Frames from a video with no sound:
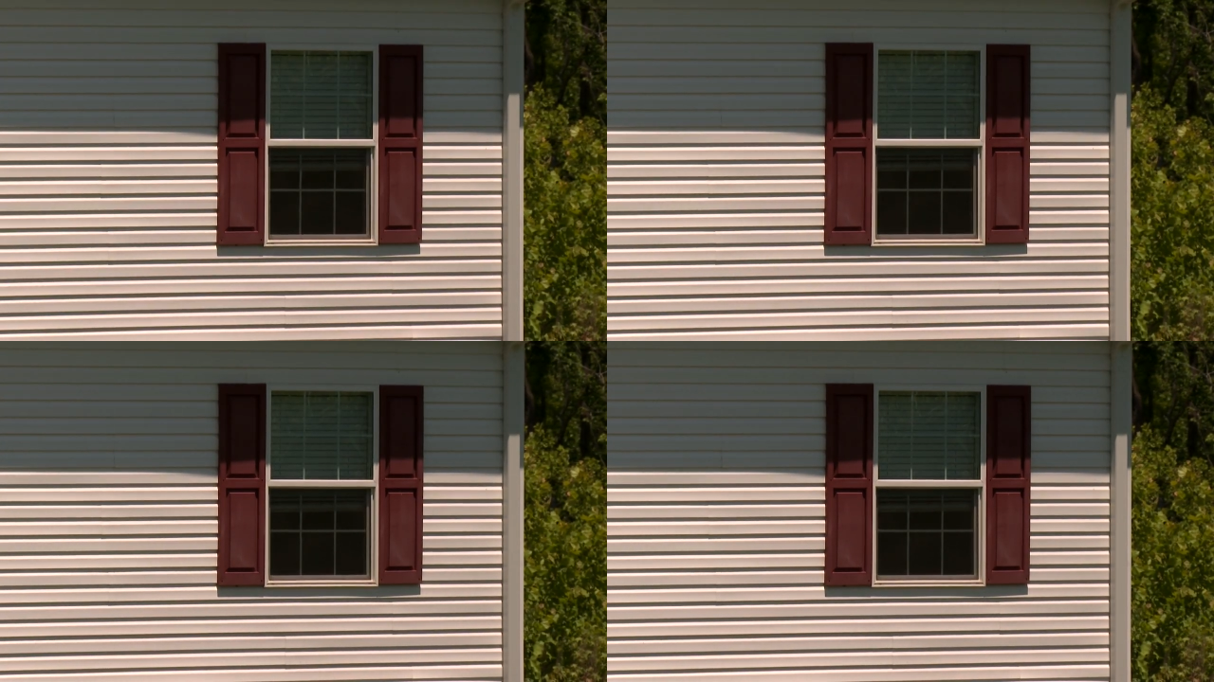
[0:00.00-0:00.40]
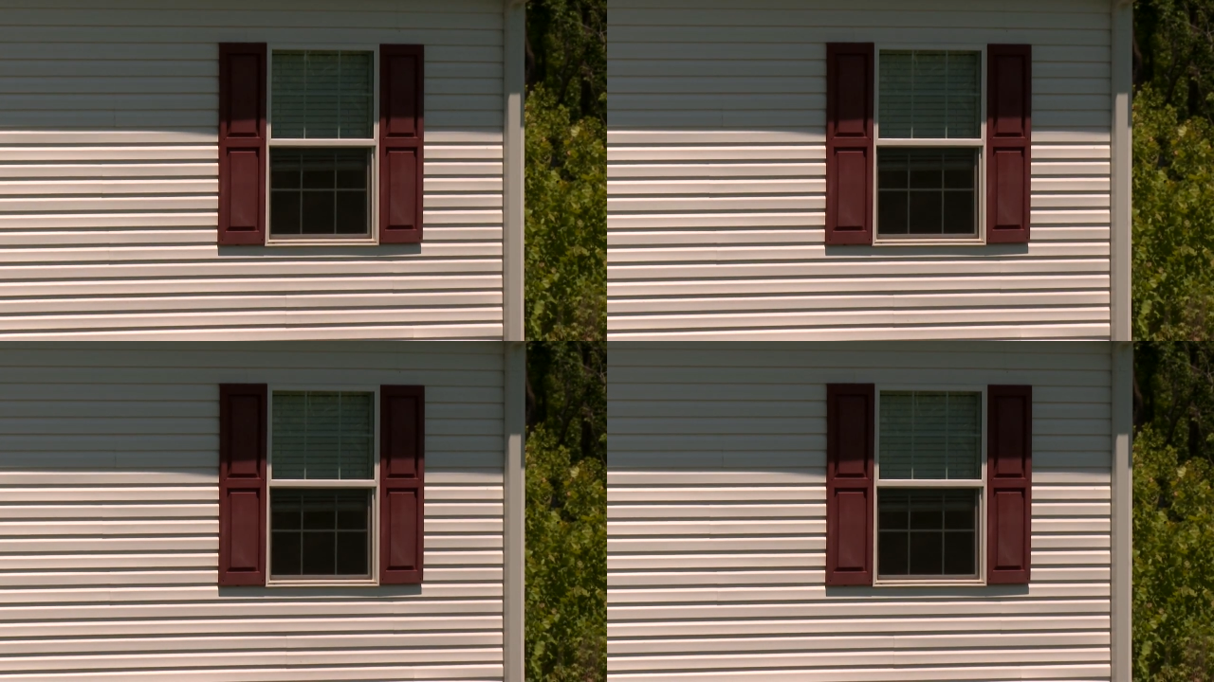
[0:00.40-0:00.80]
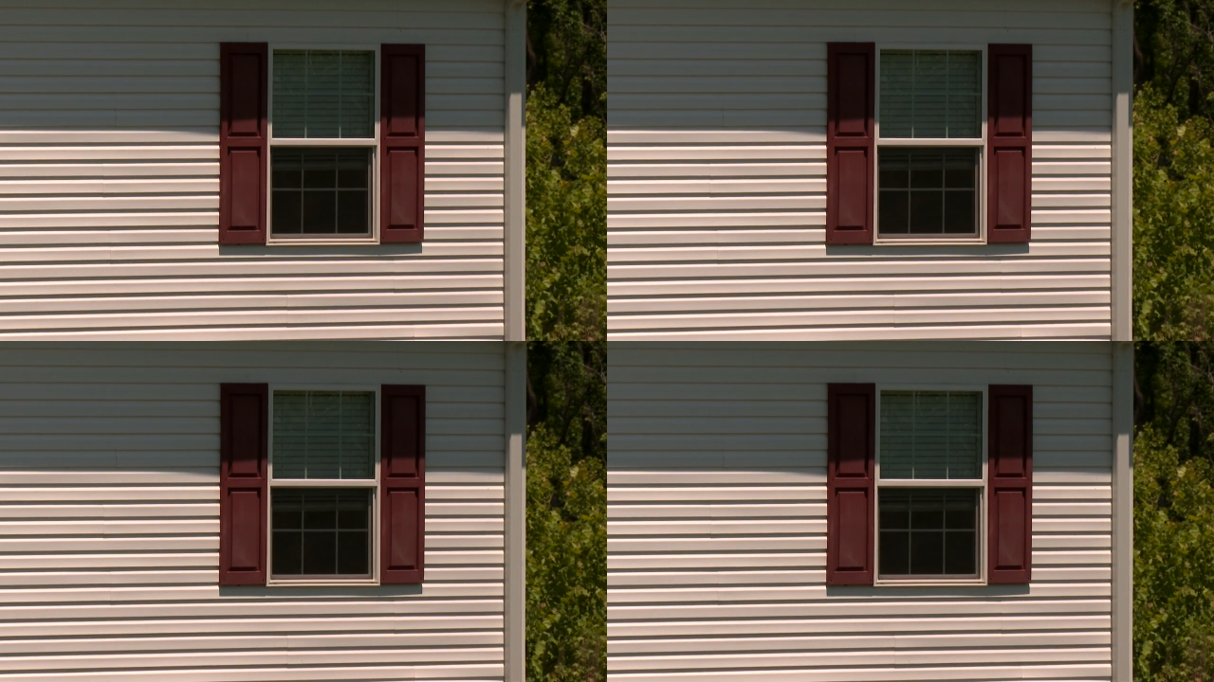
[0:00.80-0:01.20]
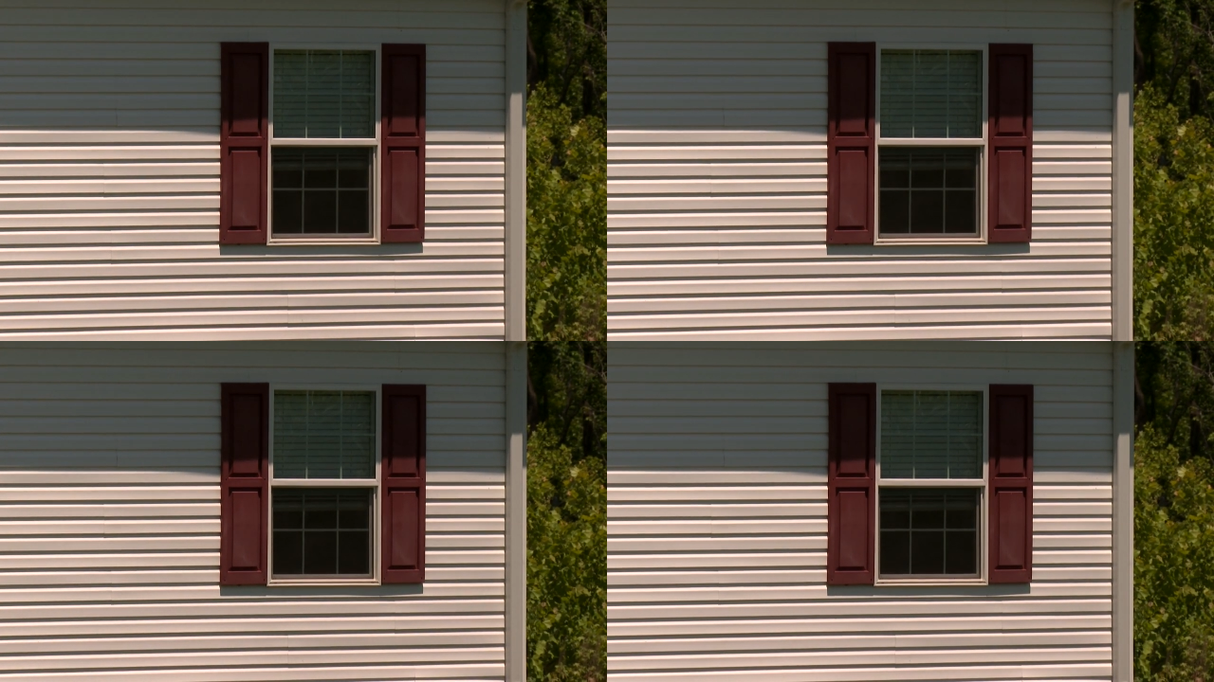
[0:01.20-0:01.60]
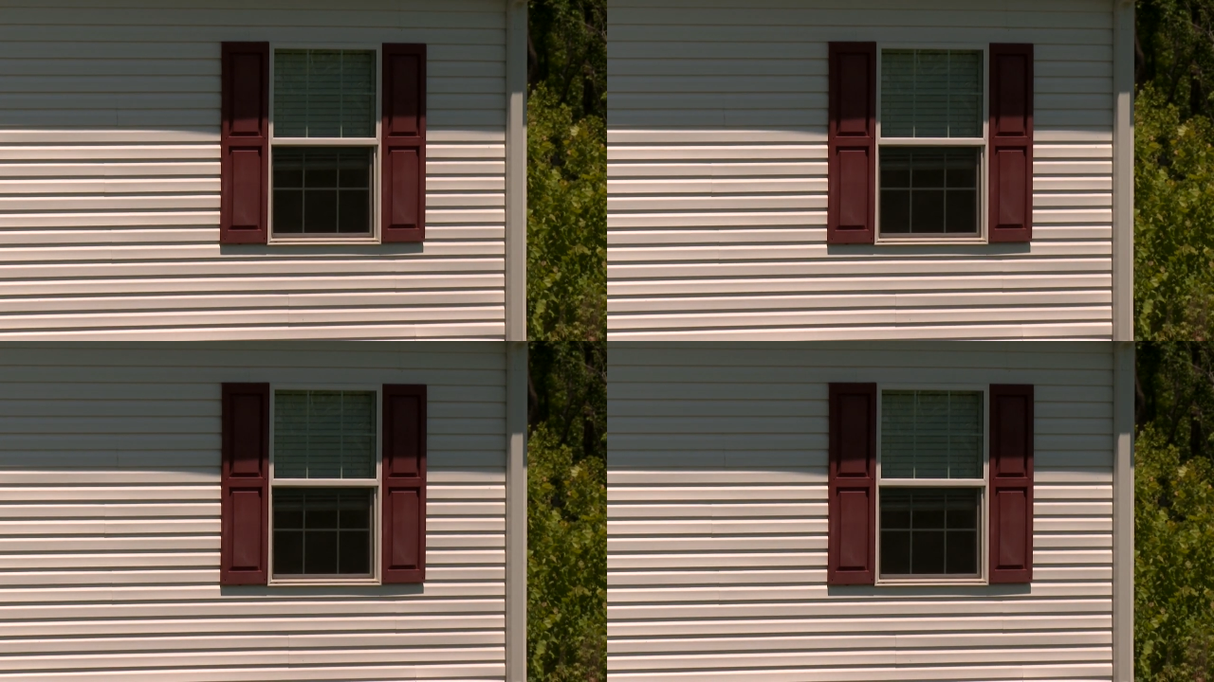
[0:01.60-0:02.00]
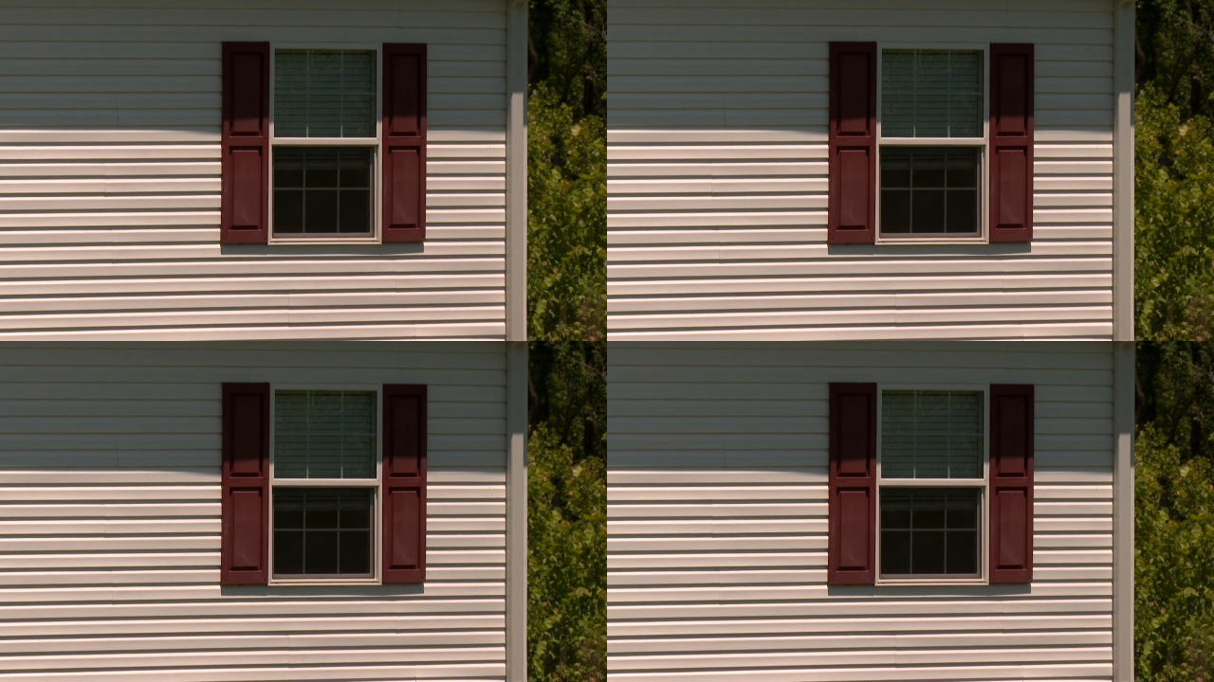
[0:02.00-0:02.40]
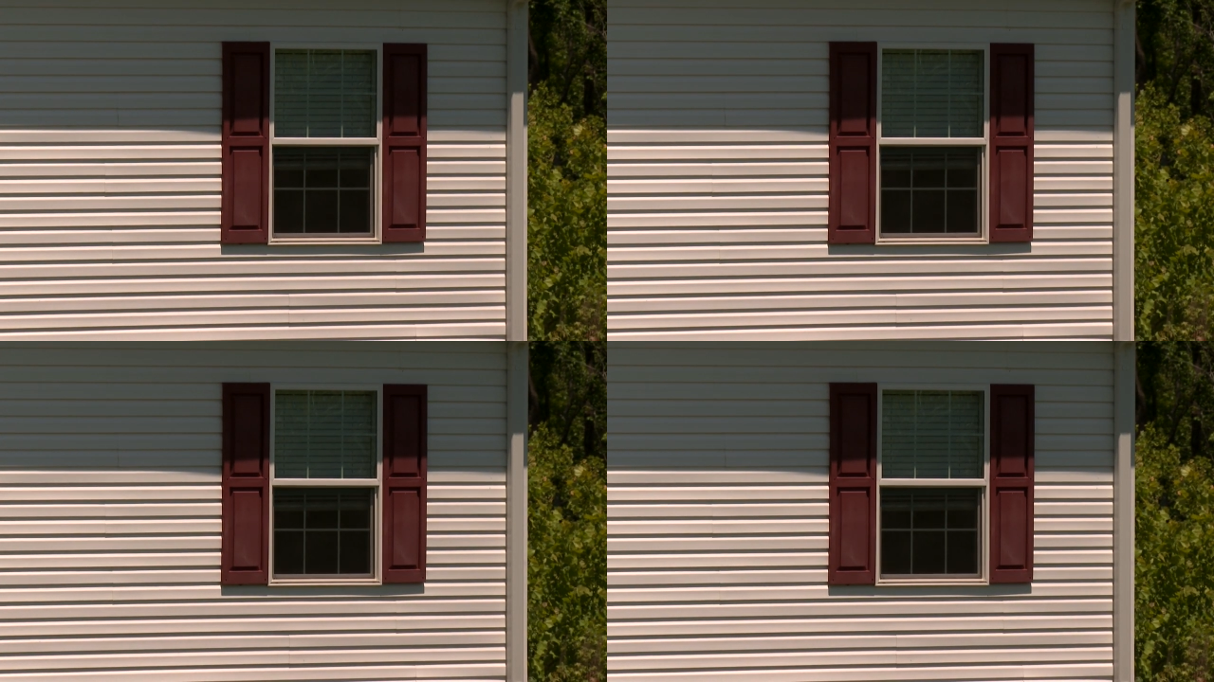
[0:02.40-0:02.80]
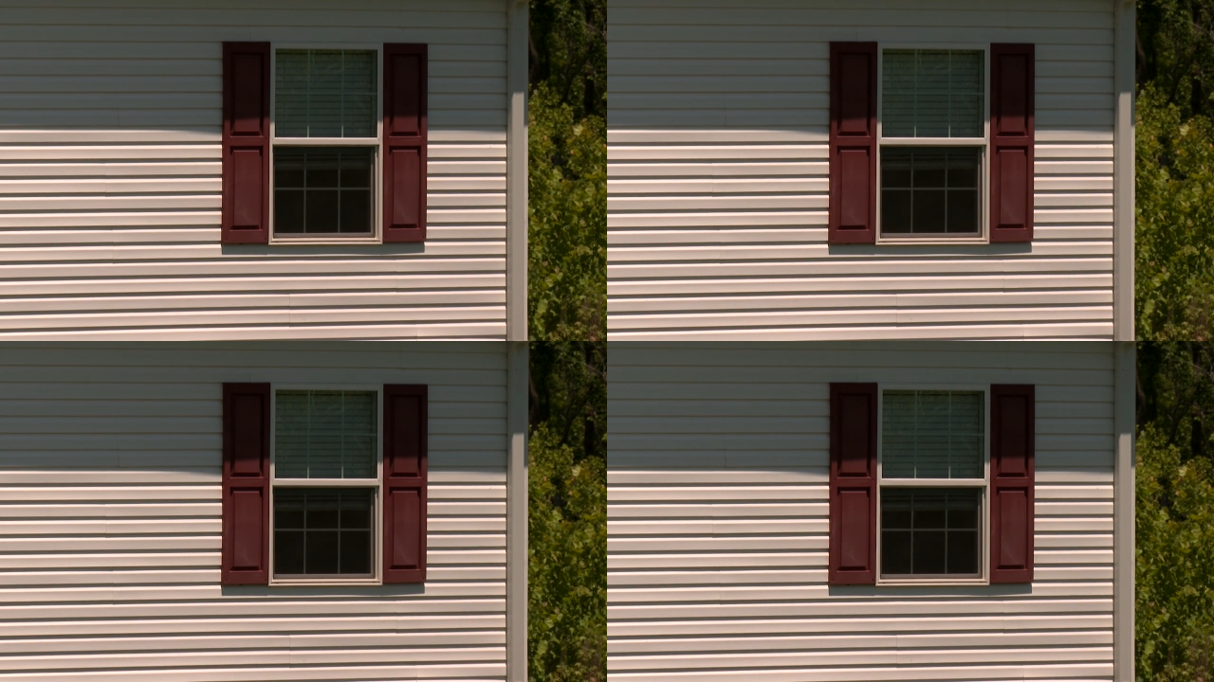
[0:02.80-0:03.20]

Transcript: No face is visible, so there are no lips to read.